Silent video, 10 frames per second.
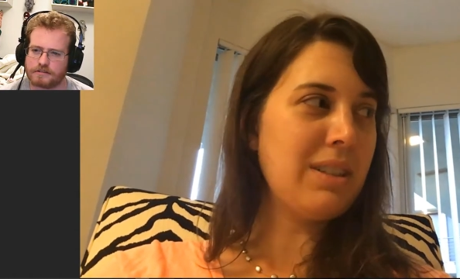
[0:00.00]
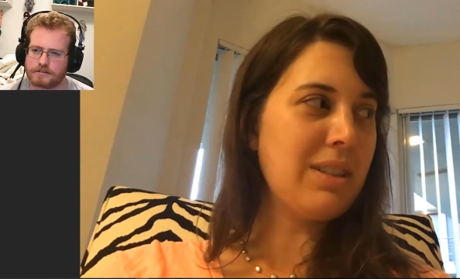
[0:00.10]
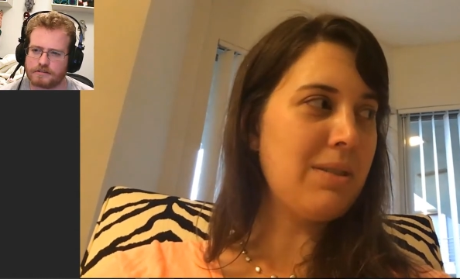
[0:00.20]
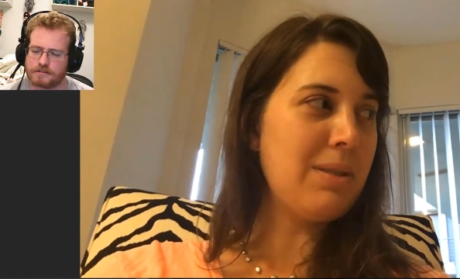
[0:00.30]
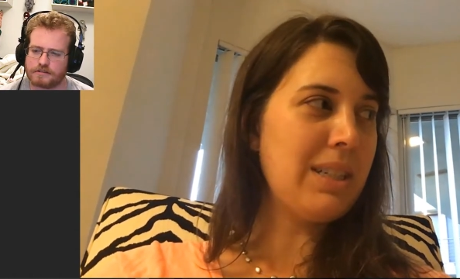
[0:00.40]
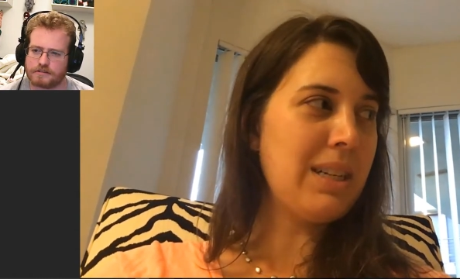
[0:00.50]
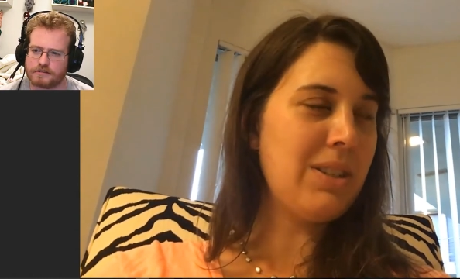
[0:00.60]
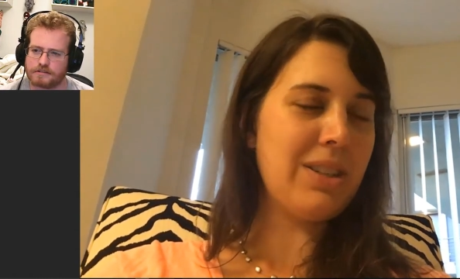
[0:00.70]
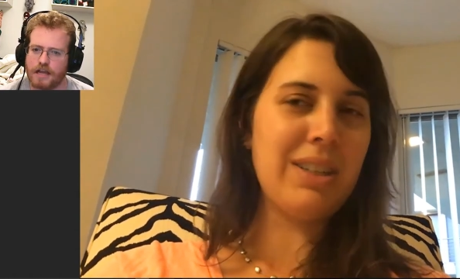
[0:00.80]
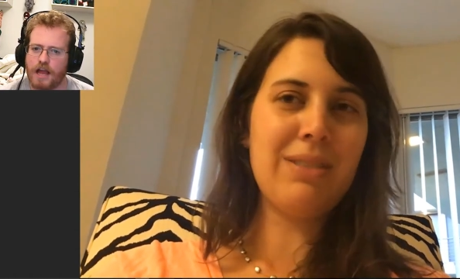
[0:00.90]
Speaker 1: next year.
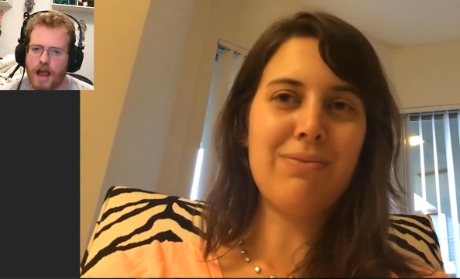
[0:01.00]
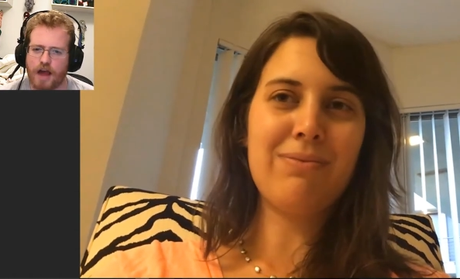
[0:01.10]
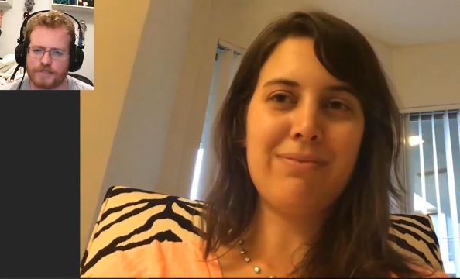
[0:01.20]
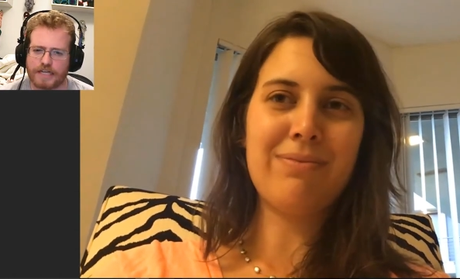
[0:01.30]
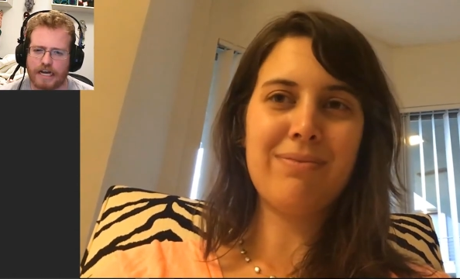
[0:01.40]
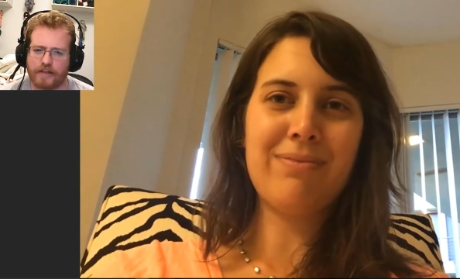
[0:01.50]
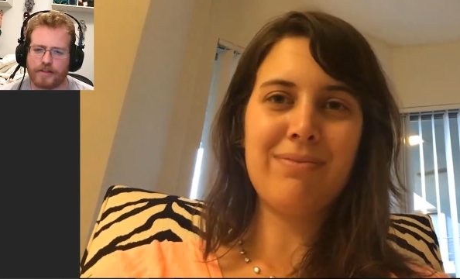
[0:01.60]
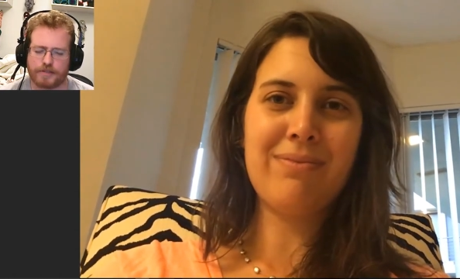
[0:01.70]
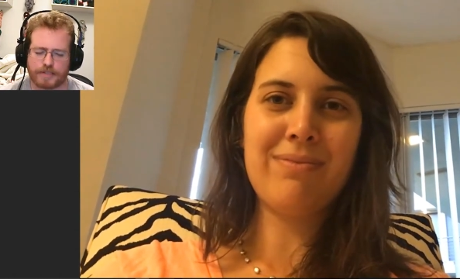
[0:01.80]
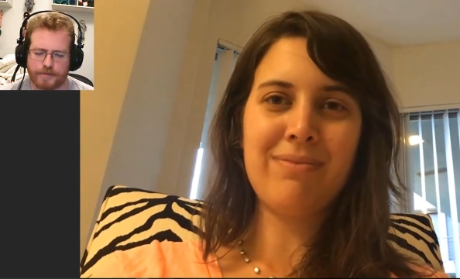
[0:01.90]
Speaker 2: That was
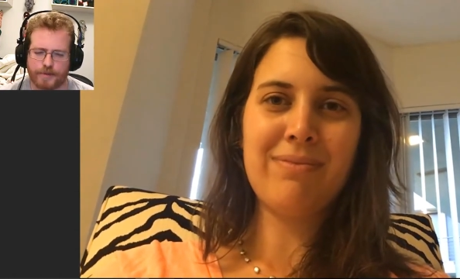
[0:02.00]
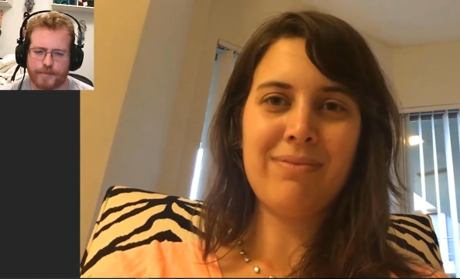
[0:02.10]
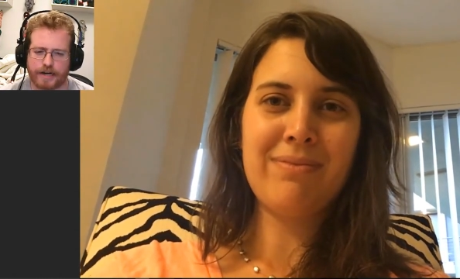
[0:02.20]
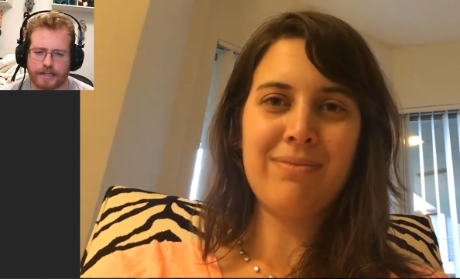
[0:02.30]
gonna be my next